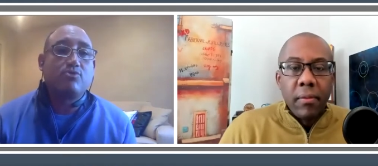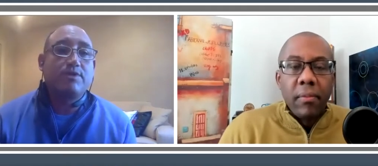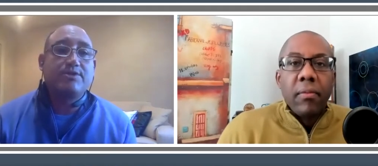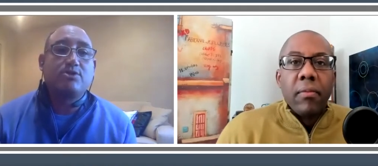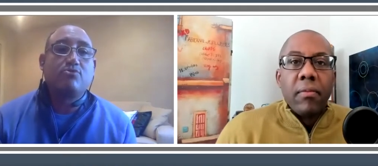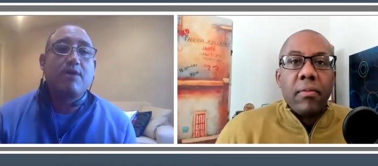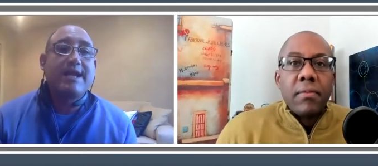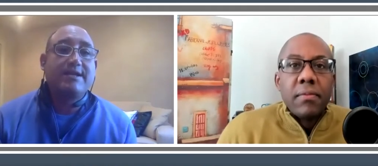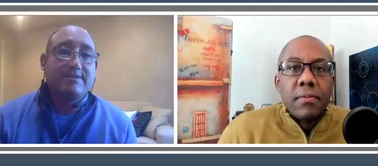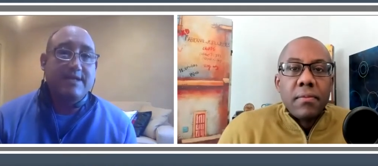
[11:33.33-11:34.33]
Speaker 1: that's a
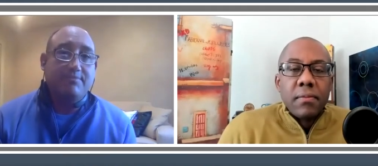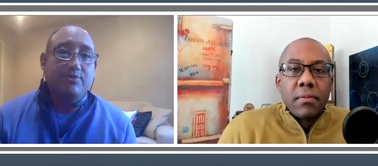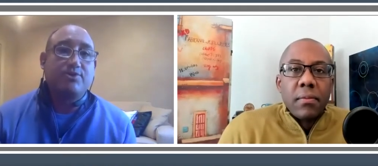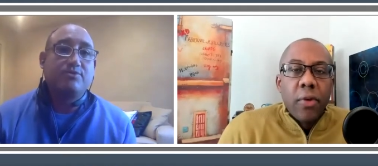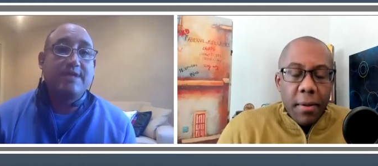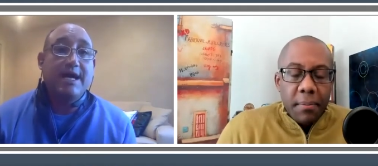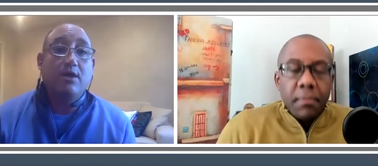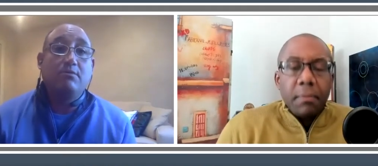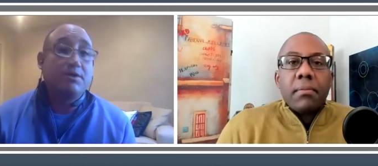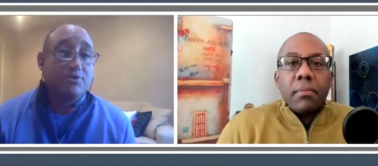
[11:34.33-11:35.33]
great example. So okay.
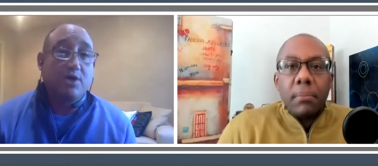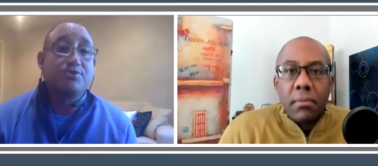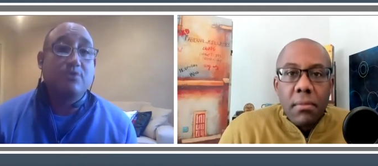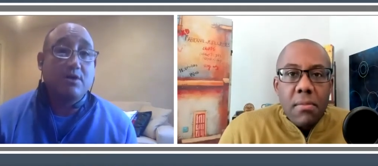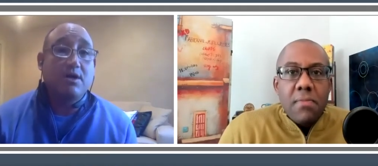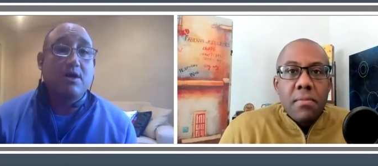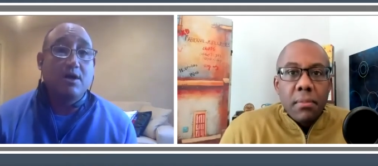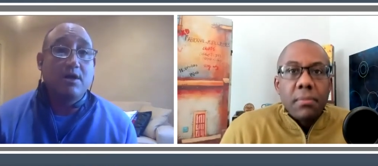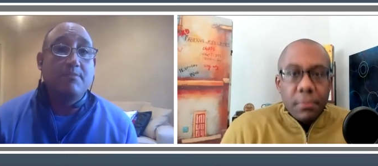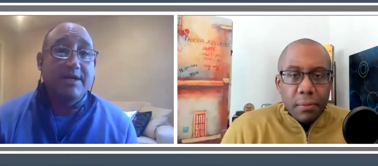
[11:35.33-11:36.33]
Dell is also a, a,
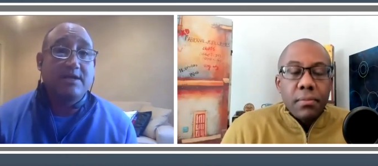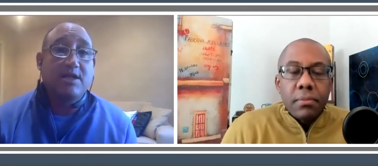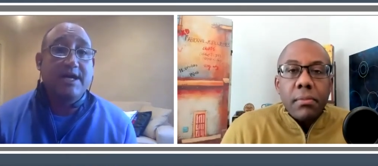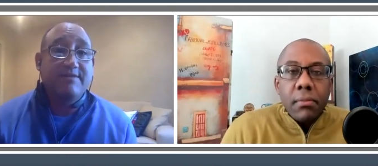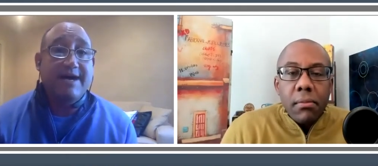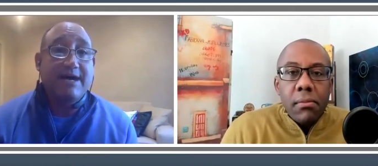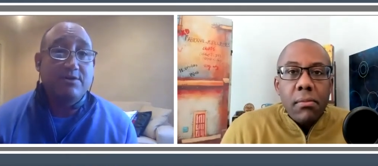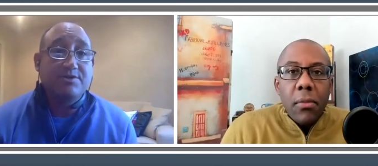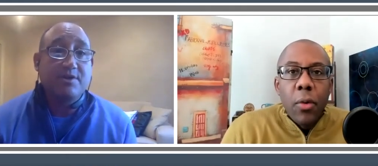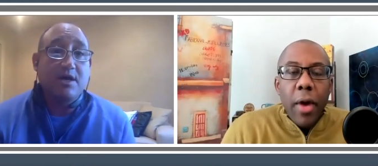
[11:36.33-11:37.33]
a, big client of
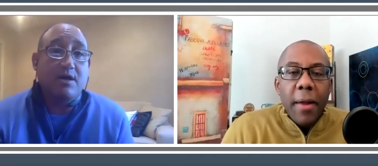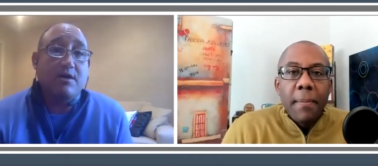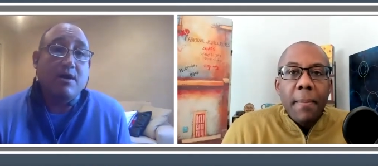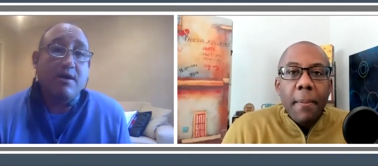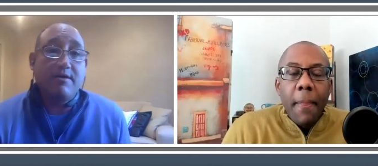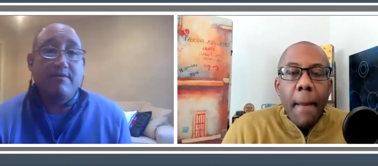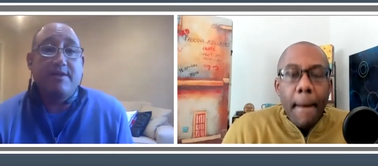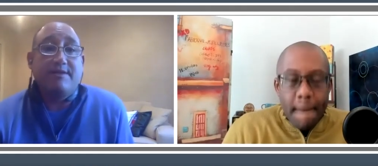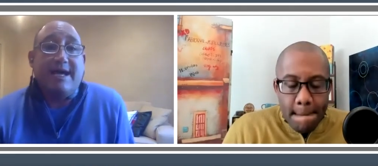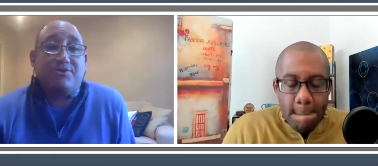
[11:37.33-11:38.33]
ours on our on our
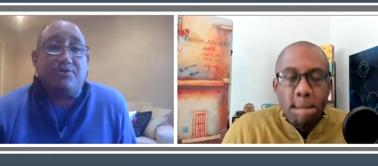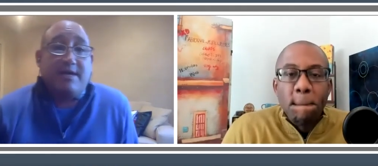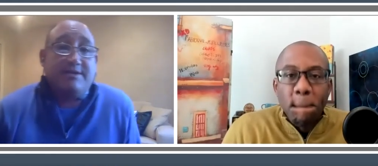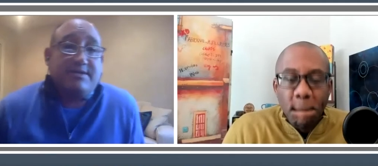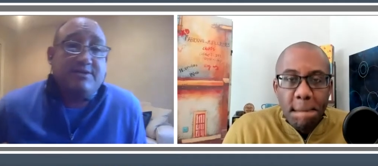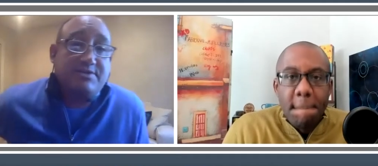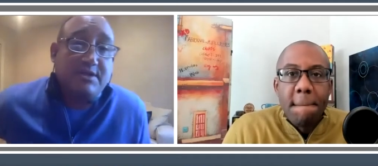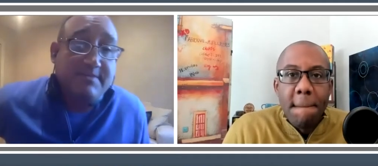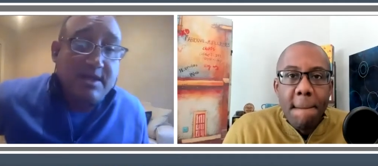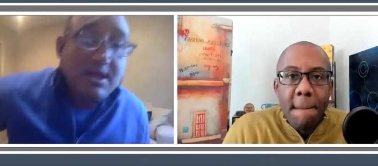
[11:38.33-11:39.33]
national ad sales
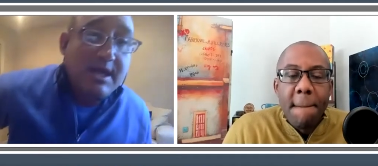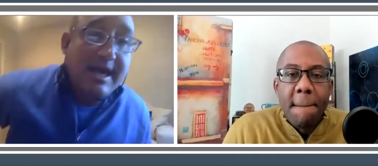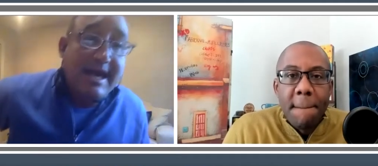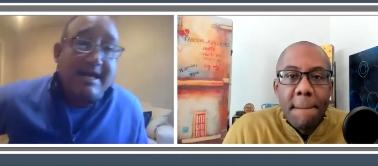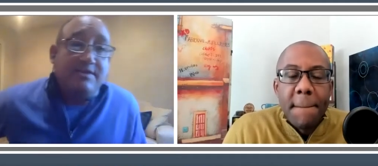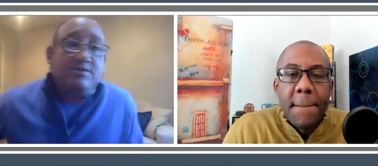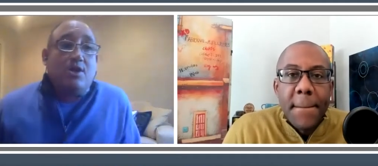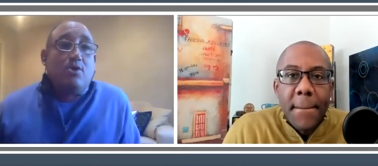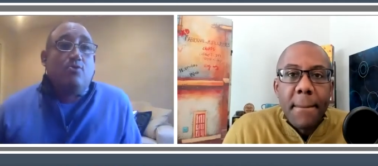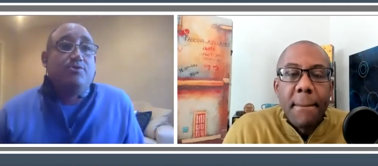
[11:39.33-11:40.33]
team, and
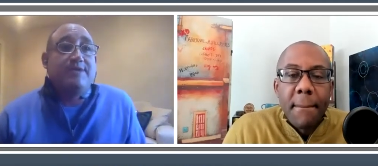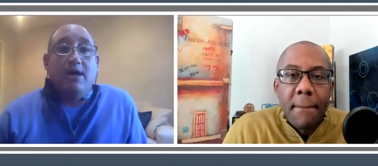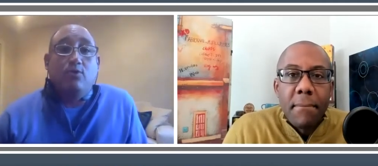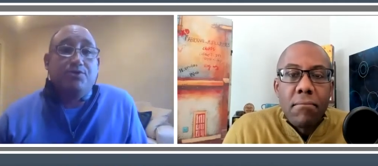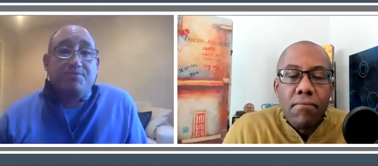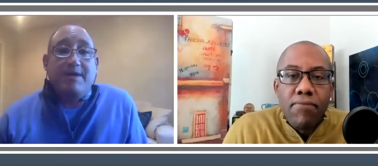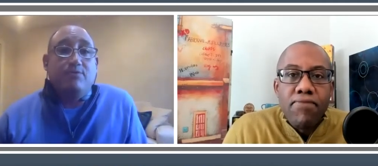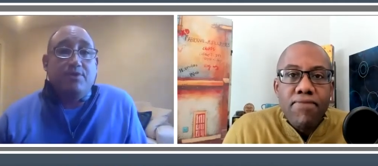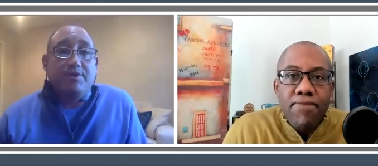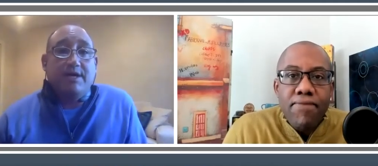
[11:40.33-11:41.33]
Dell will spend
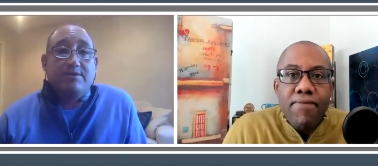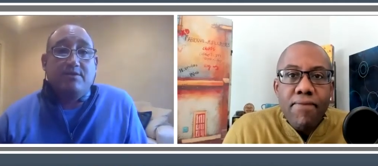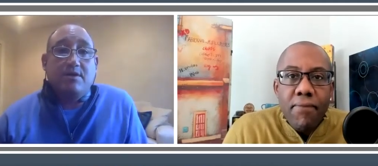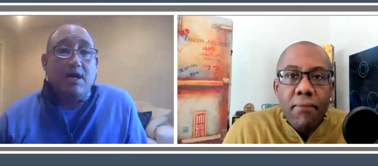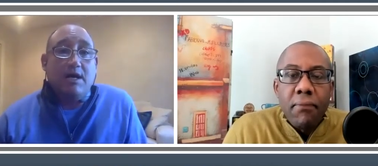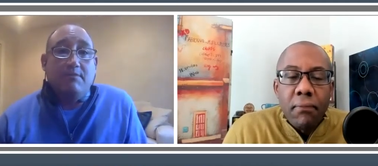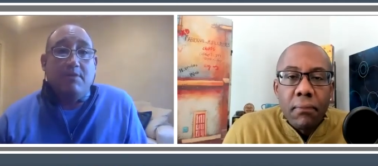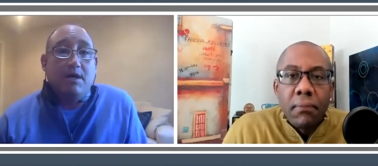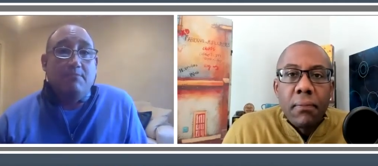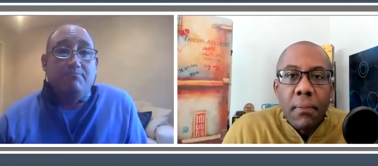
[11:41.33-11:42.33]
with us uh,
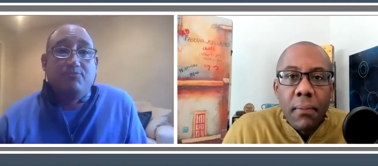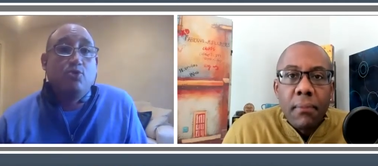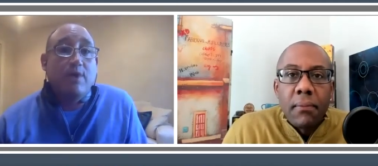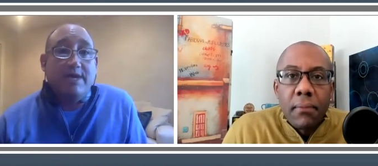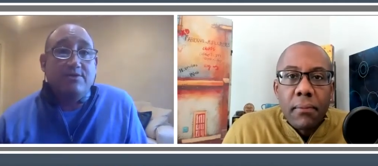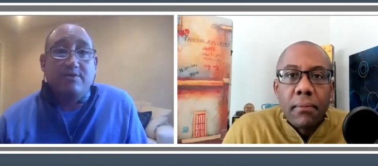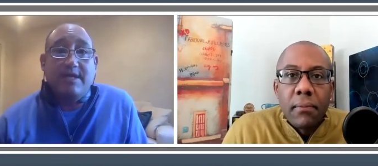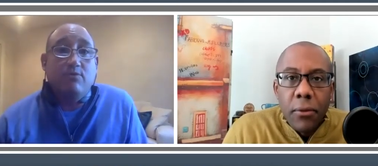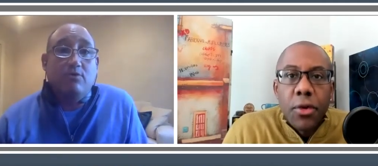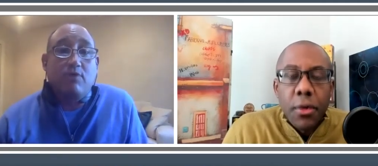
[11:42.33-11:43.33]
uh, two ways.
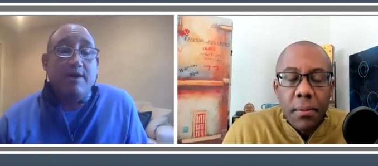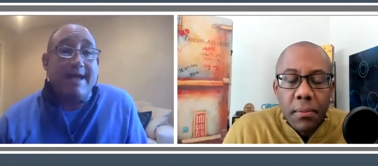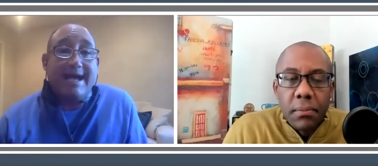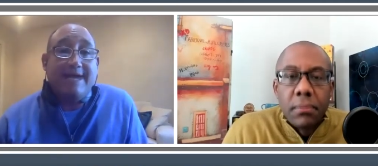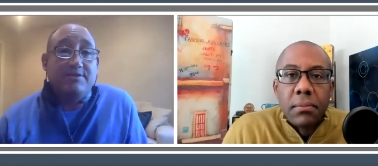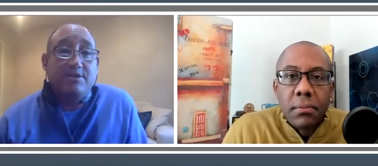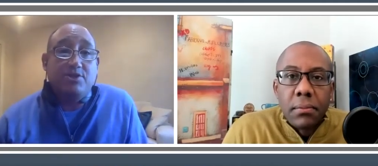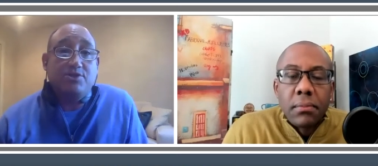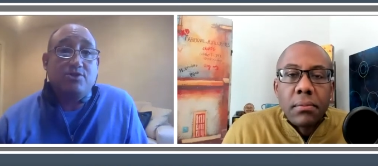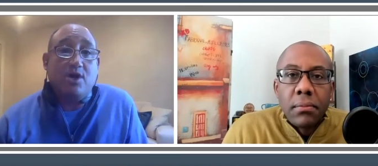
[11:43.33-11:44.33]
They will run ads that
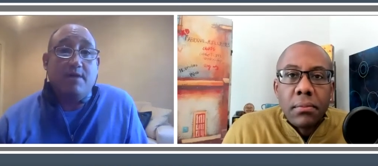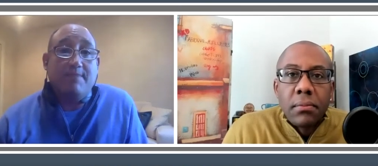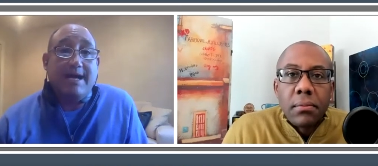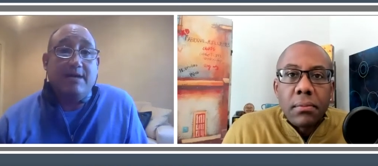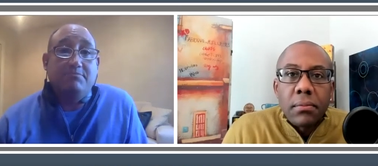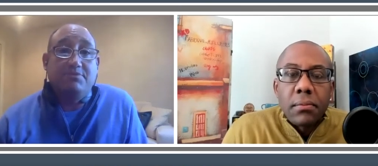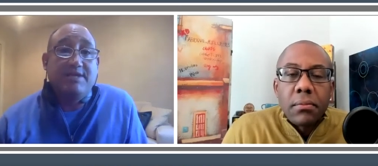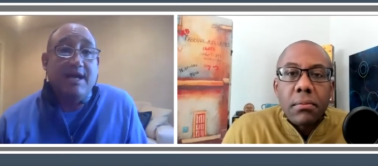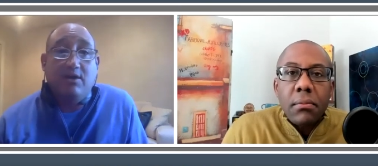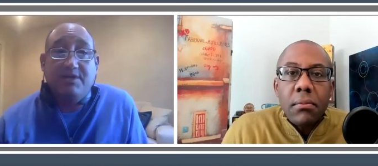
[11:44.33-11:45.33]
just talk about
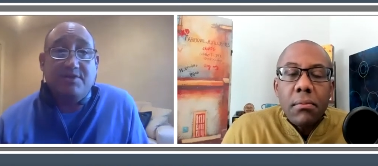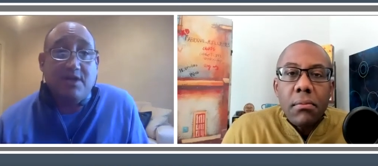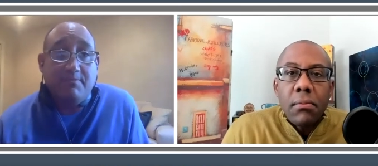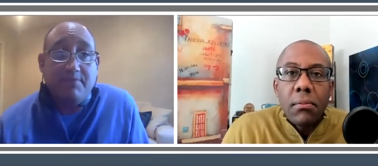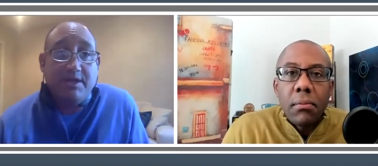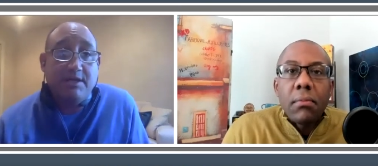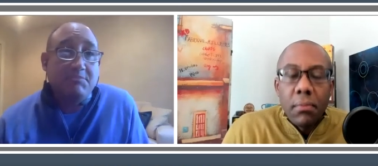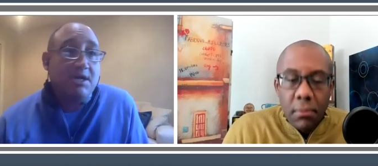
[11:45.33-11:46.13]
Dell as a company,